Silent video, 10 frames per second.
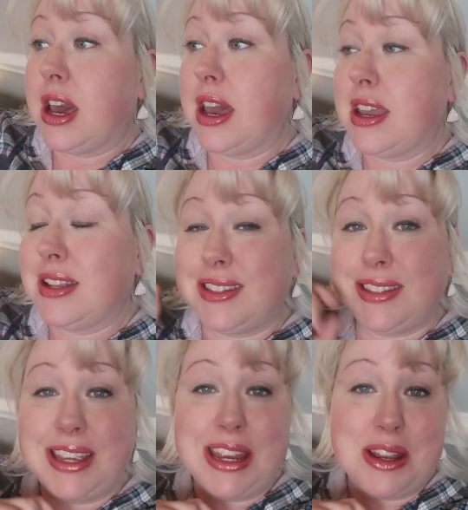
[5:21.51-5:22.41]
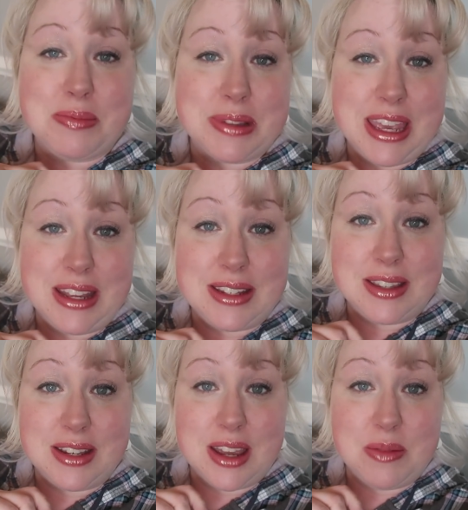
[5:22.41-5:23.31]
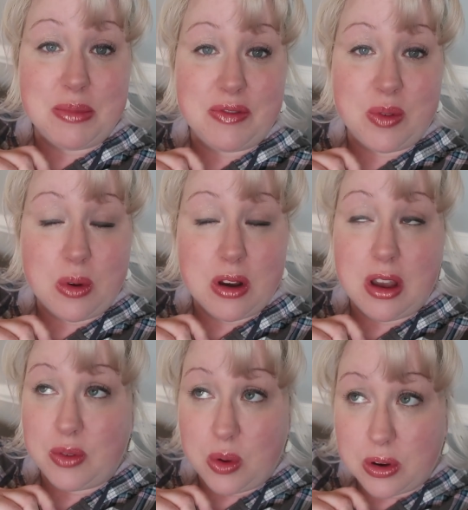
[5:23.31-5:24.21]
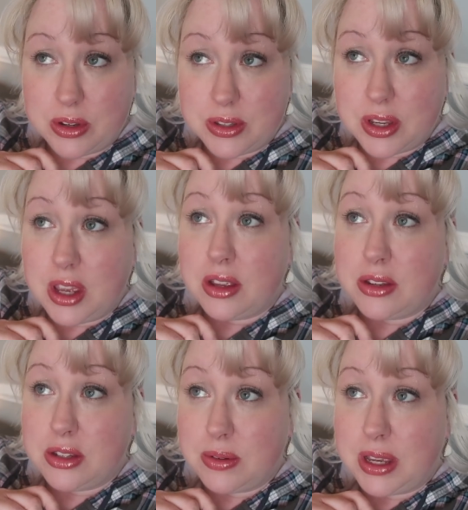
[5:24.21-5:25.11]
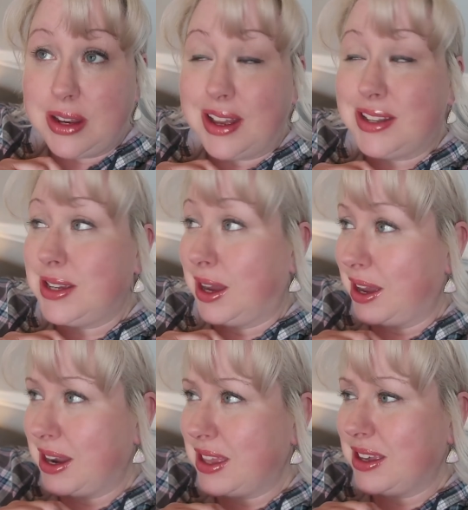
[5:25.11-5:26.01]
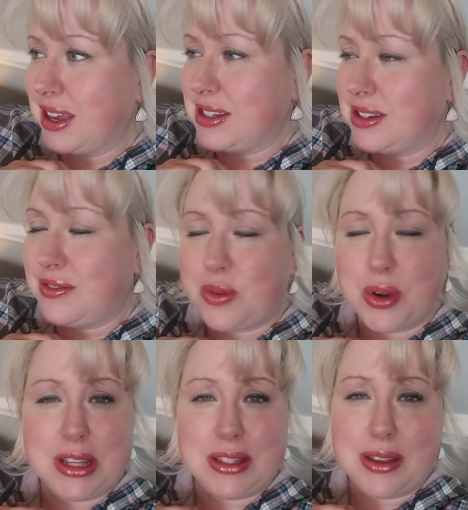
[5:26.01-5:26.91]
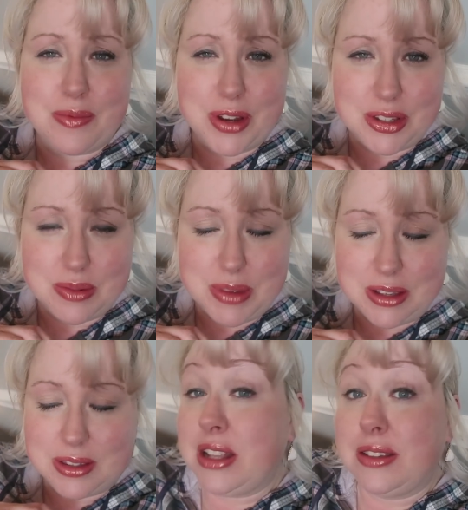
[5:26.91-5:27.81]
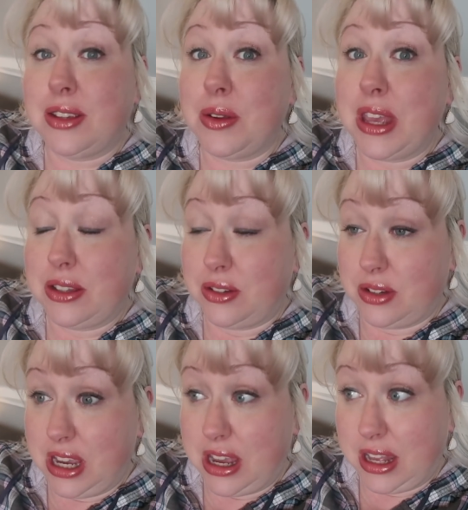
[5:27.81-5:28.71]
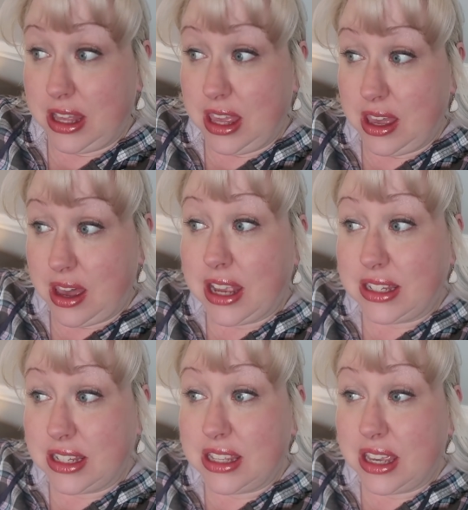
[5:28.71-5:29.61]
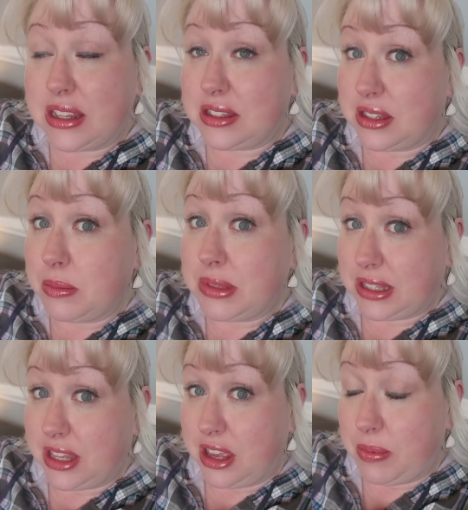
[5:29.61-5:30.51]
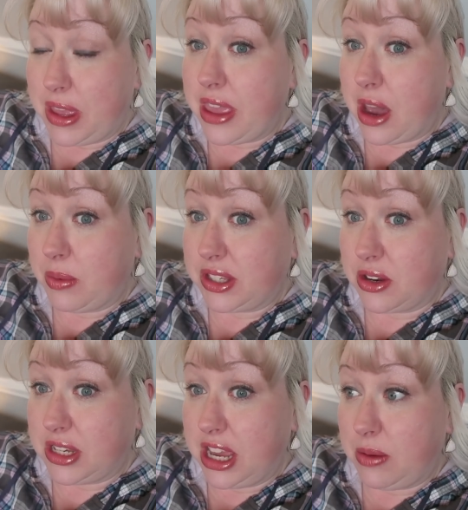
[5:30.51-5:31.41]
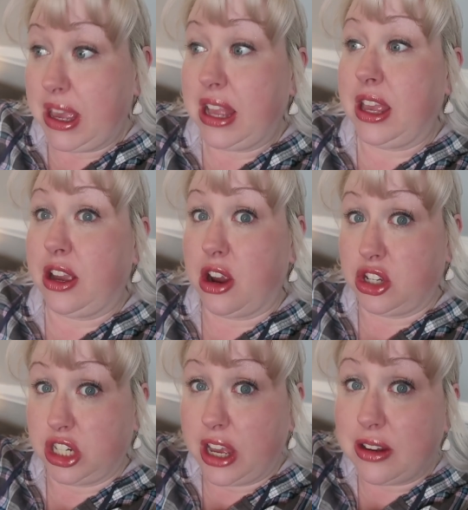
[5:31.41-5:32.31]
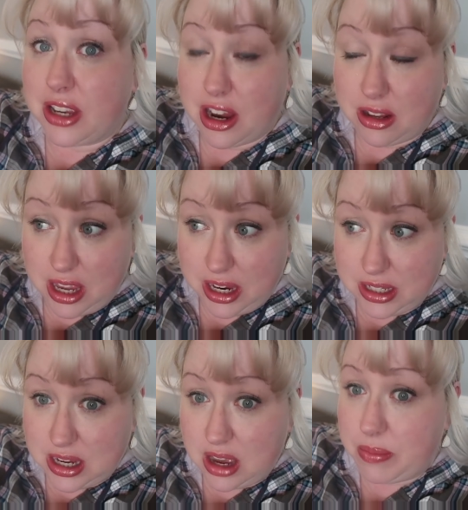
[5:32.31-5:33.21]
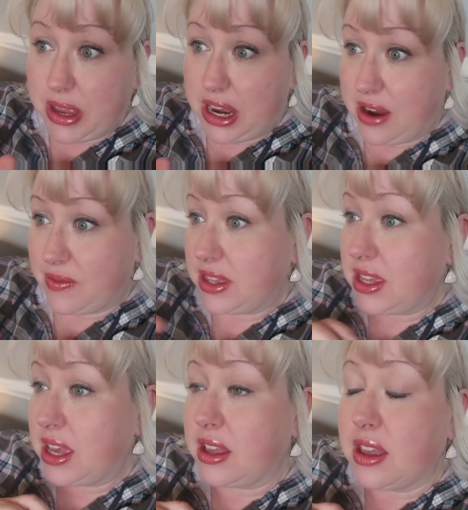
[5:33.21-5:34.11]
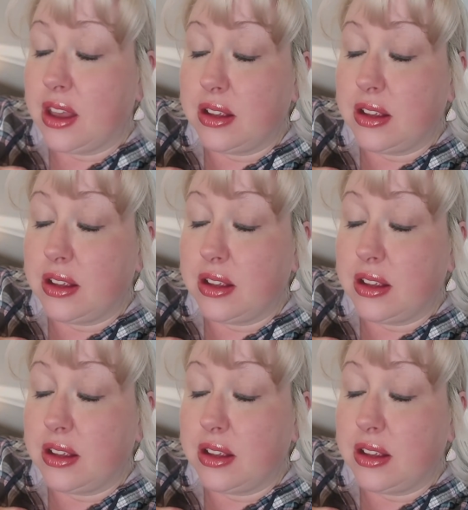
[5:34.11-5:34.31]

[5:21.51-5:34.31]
I had stayed up late the night before, of course, doing a ton. I think I did 40 some freezer meals. And so yesterday at Ikea, I did get some sleep and that was our day. We had like our childcare lined up and everything.